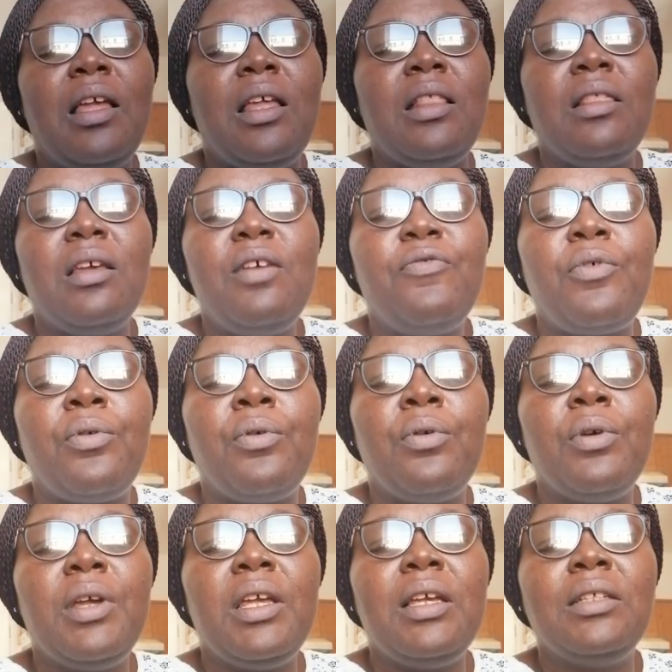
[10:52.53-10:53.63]
and
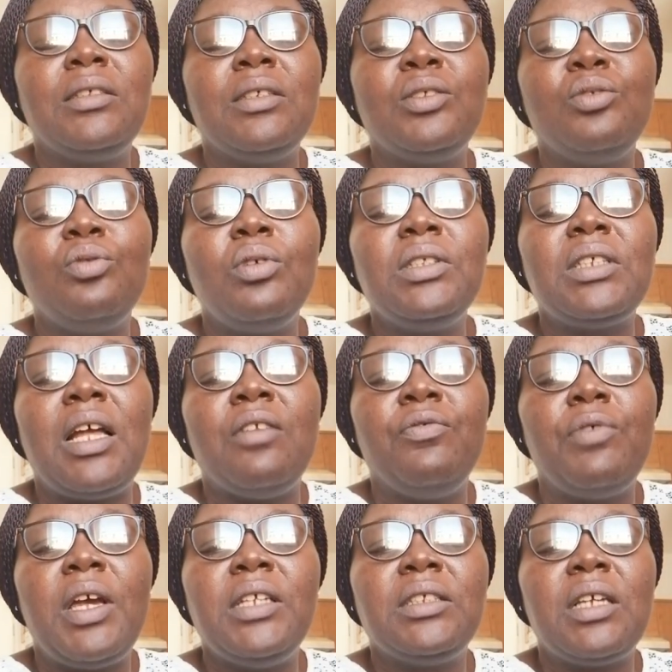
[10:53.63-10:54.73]
therefore it is not
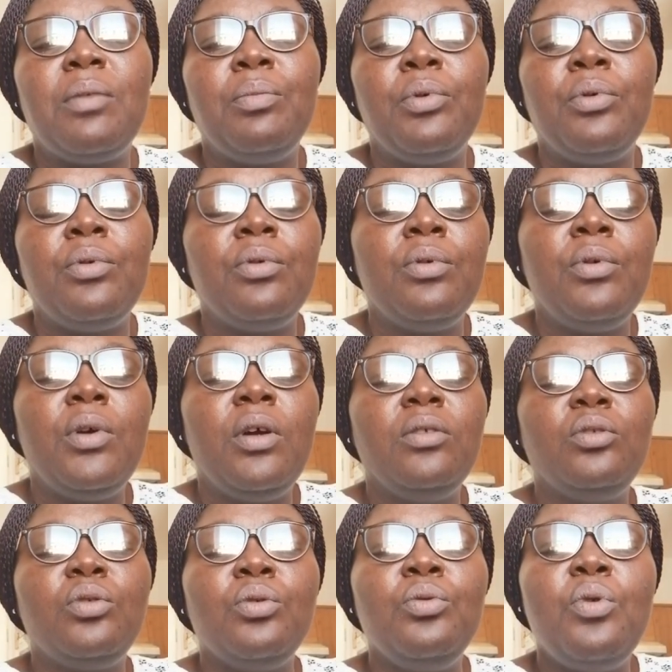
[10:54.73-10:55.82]
advisable
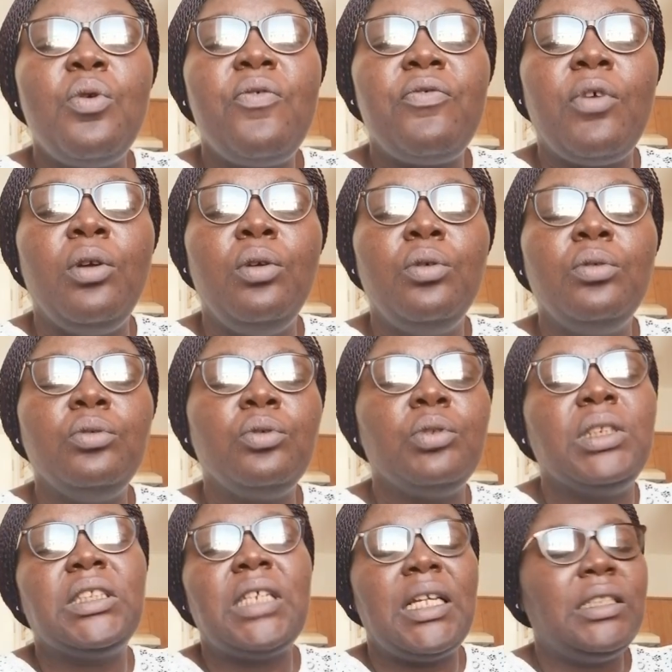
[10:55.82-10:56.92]
to go for loan to
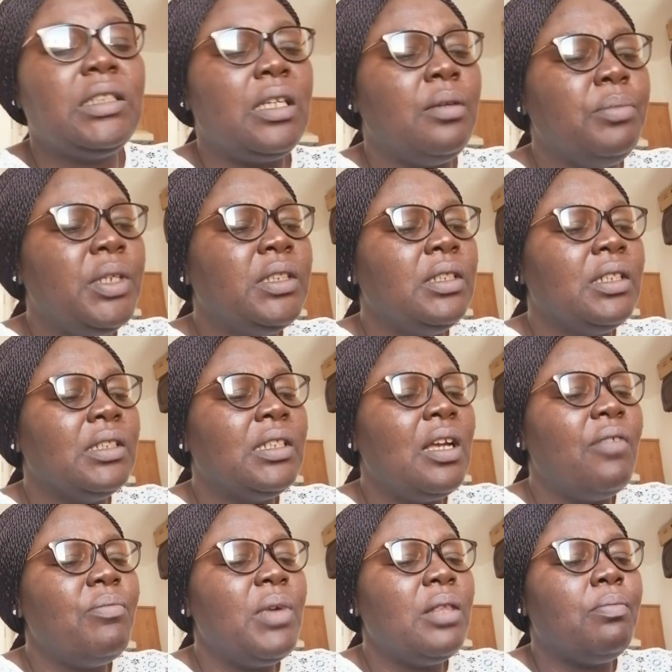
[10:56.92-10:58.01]
start a business.
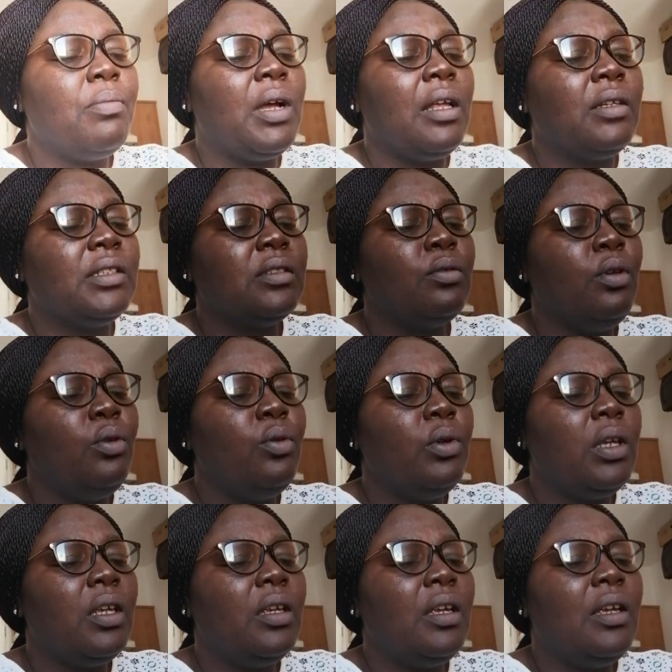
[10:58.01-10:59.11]
Government must
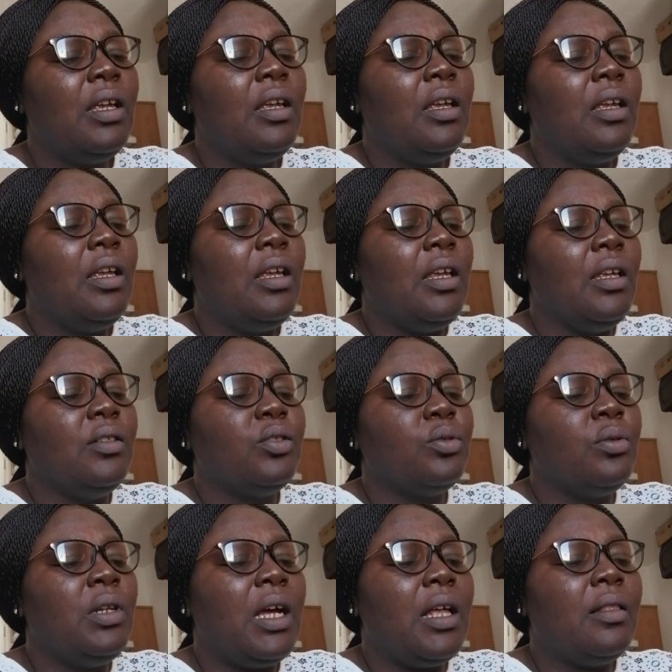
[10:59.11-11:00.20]
look
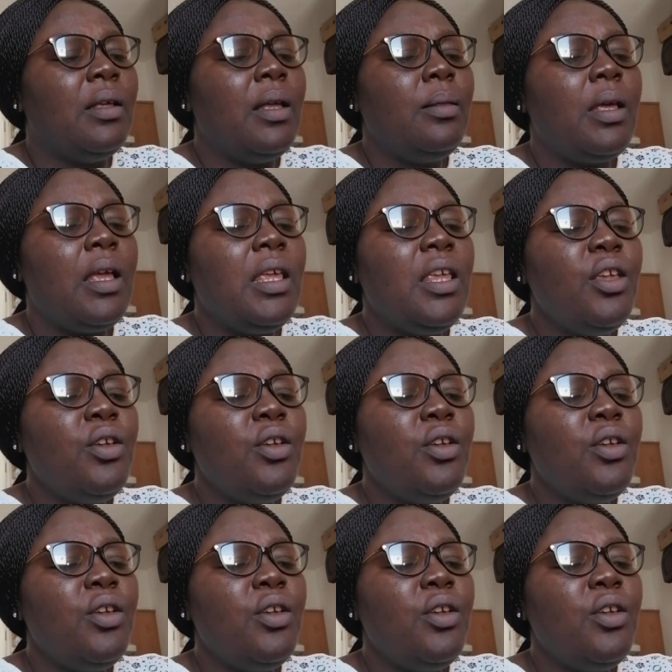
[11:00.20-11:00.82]
into that. Then the